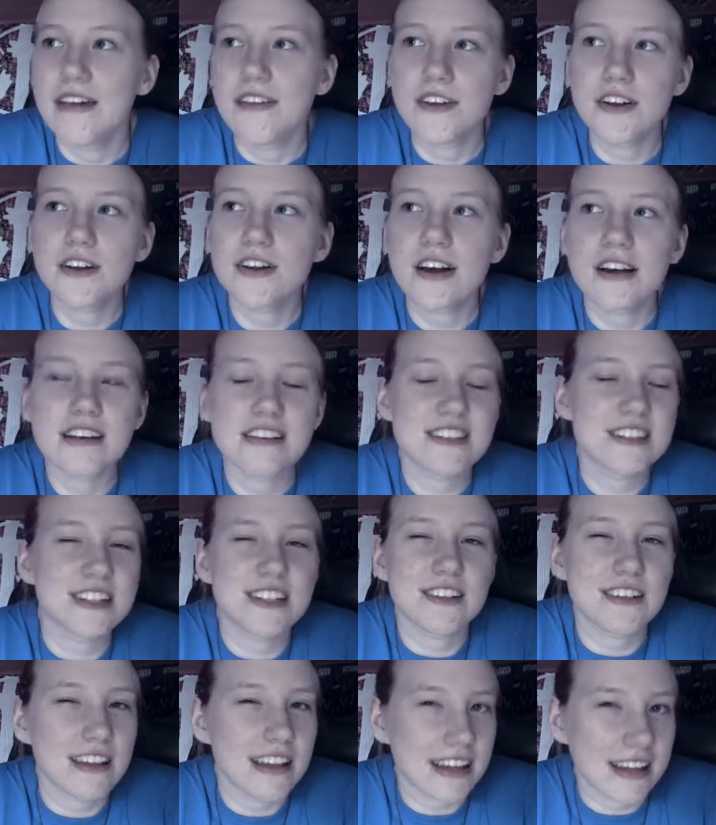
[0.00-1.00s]
They're not
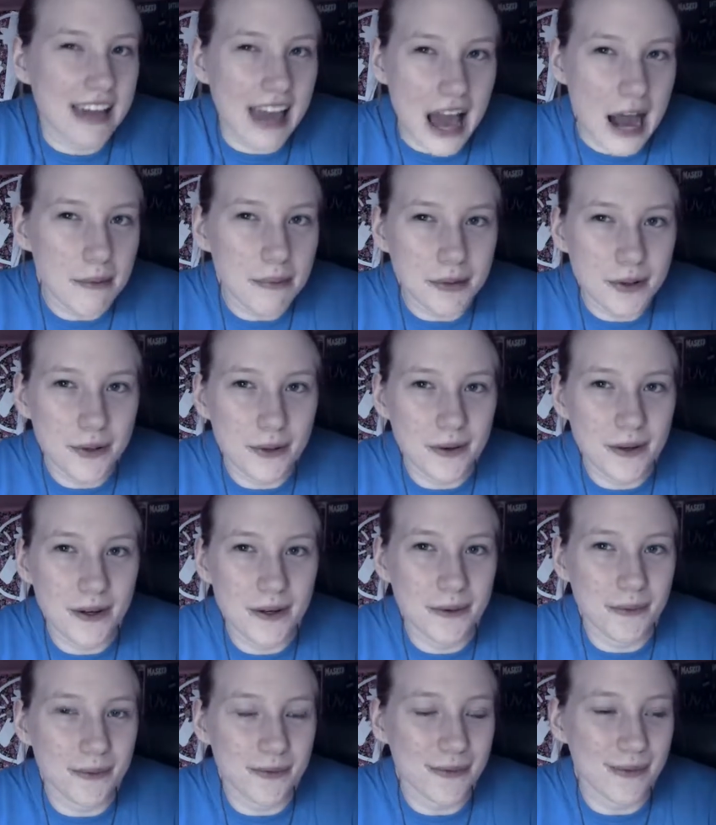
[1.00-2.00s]
necessarily like
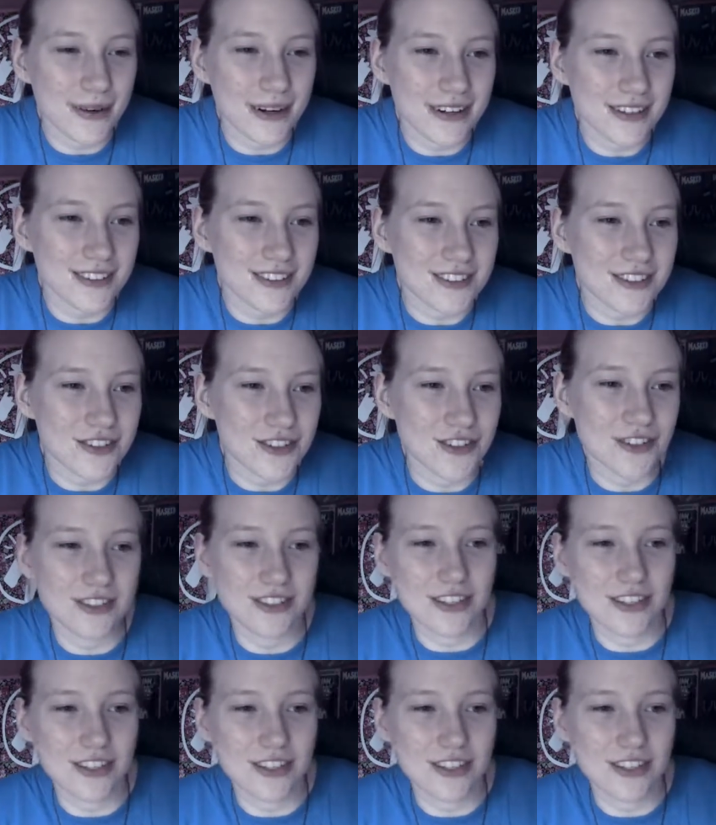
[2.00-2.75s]
Capricorn where it's